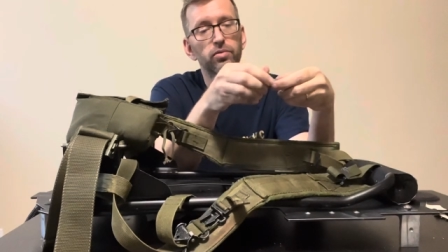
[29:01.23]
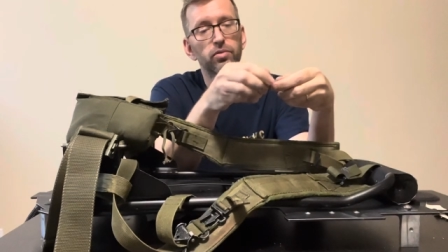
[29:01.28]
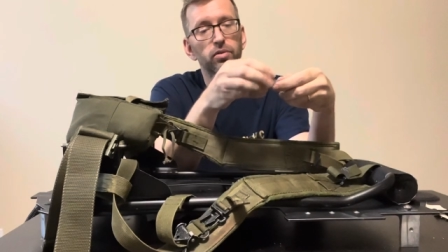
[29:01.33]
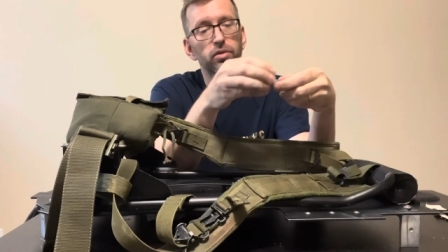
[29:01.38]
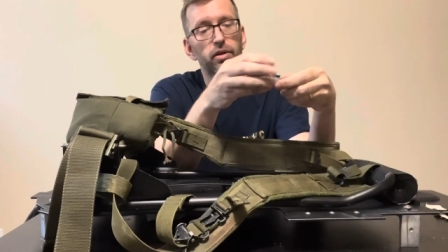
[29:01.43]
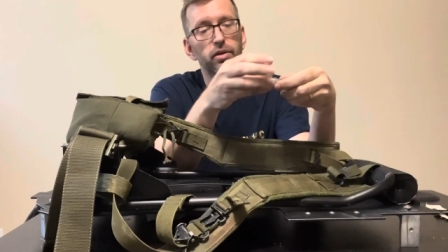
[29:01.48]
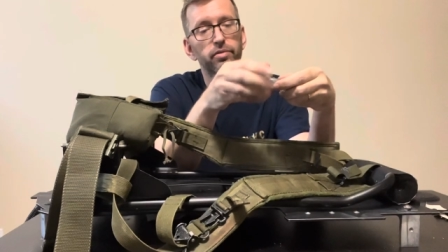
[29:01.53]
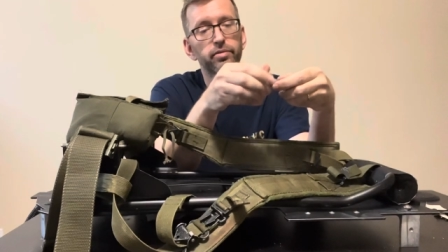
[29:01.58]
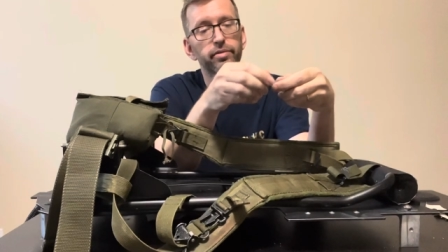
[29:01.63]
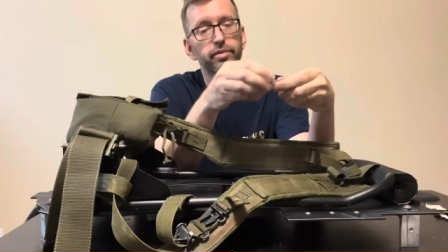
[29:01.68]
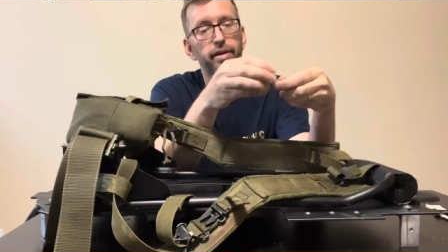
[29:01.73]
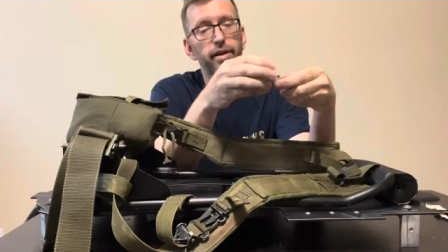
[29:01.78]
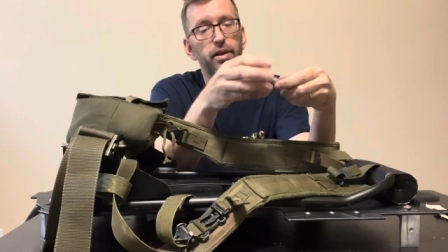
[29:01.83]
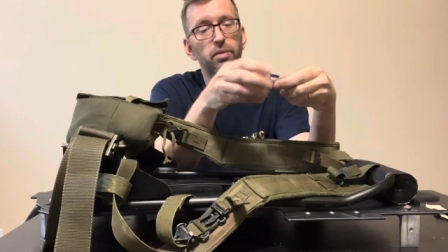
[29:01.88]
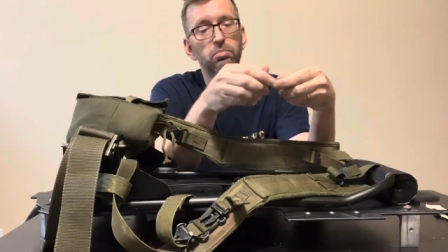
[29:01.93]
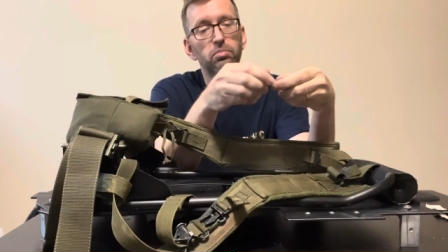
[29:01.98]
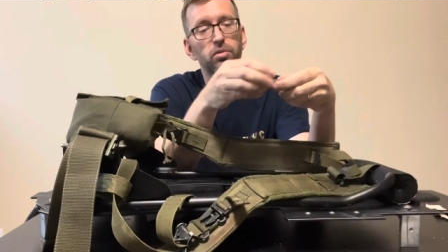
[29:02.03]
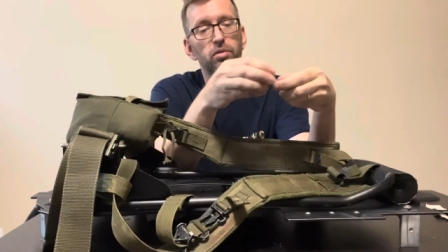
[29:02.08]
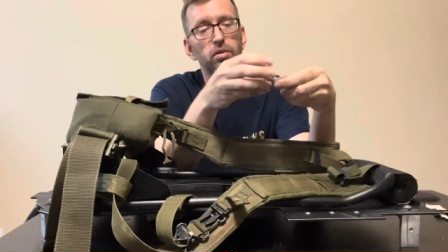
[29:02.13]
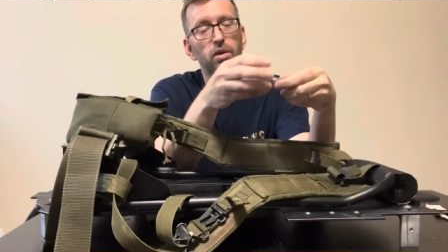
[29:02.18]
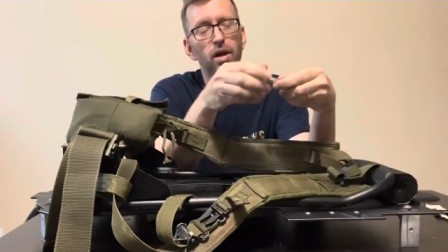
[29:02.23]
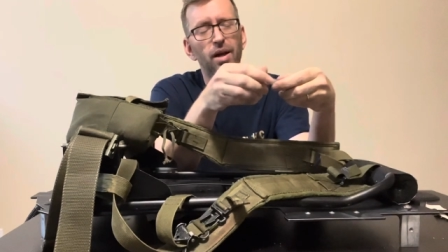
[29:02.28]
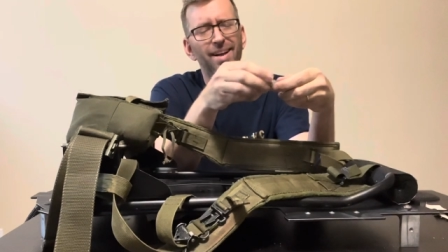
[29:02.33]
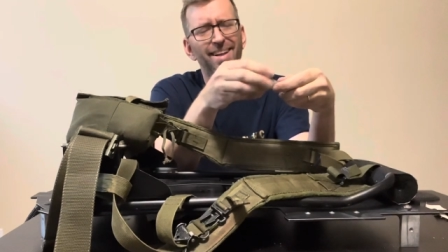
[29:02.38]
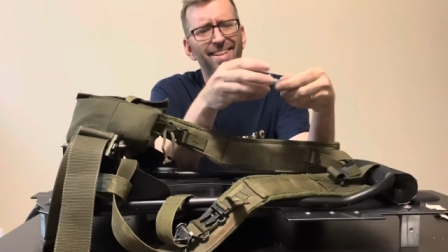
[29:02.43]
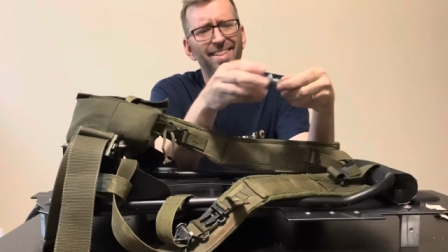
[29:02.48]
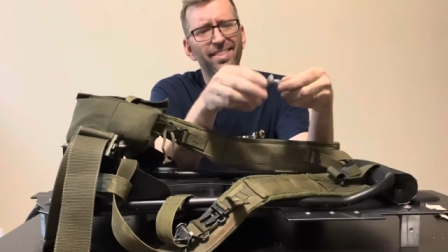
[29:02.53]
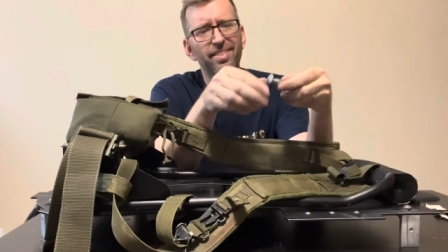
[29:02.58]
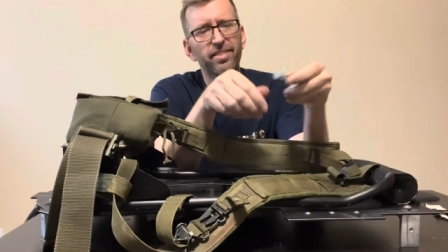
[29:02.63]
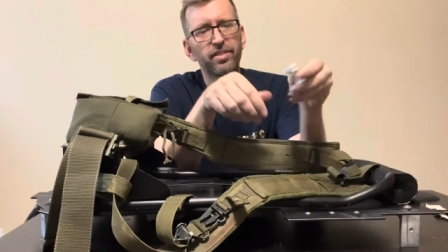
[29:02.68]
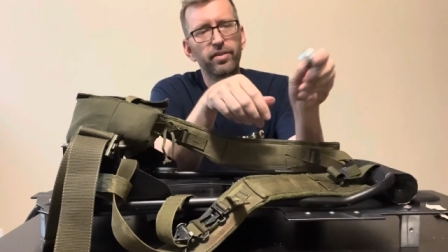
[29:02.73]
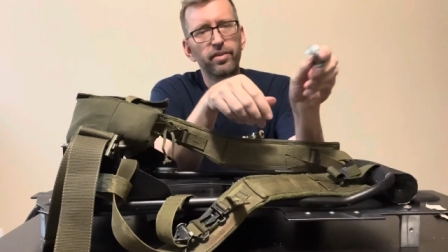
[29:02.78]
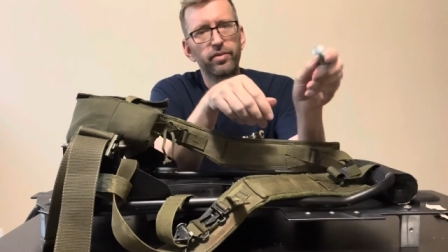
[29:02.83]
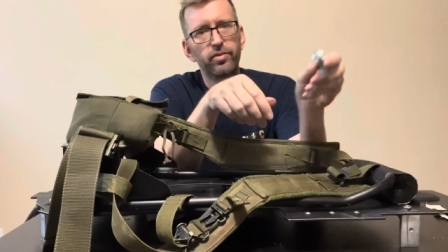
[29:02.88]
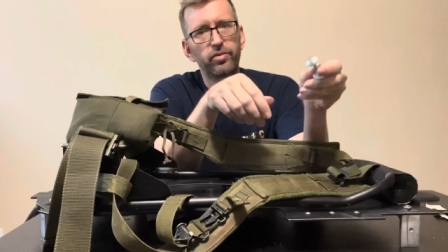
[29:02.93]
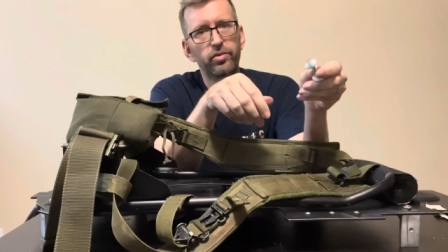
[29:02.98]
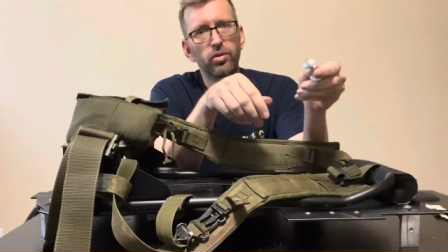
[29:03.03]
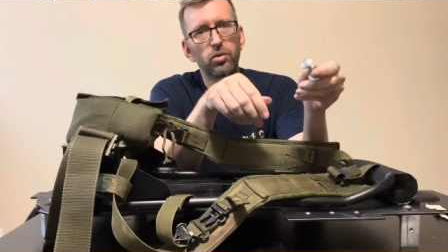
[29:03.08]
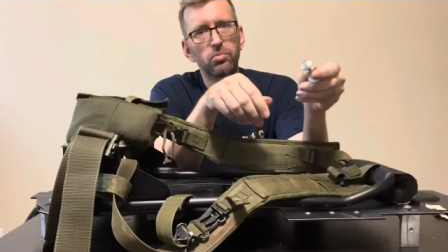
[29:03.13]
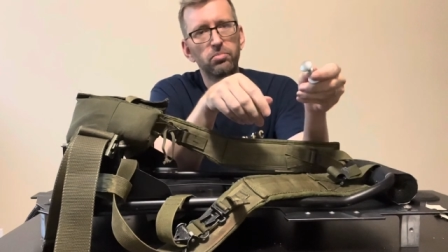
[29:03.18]
for our frames
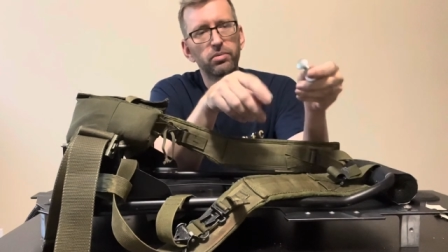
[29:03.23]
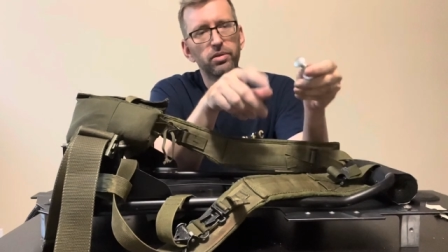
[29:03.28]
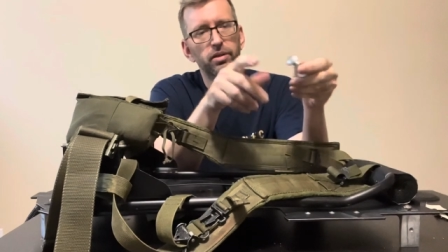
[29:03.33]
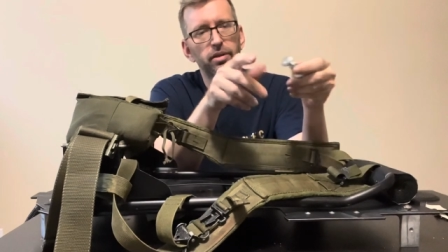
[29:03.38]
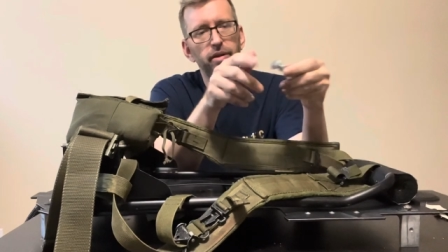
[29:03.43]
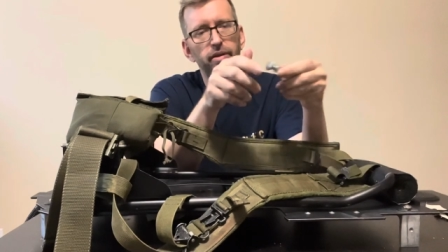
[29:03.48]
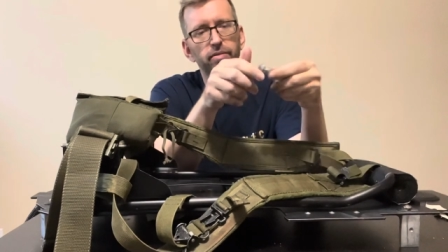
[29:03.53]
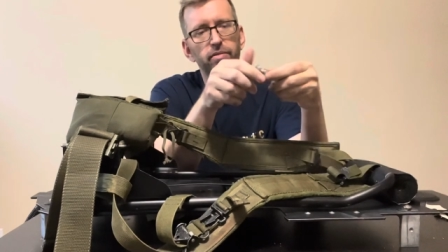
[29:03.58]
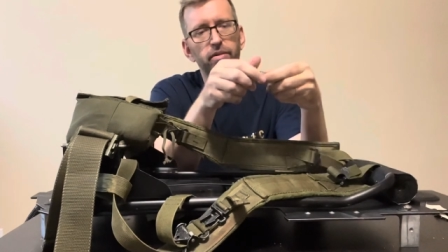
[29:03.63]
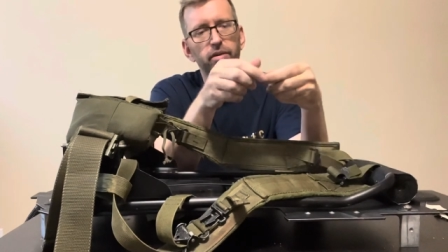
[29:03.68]
don't believe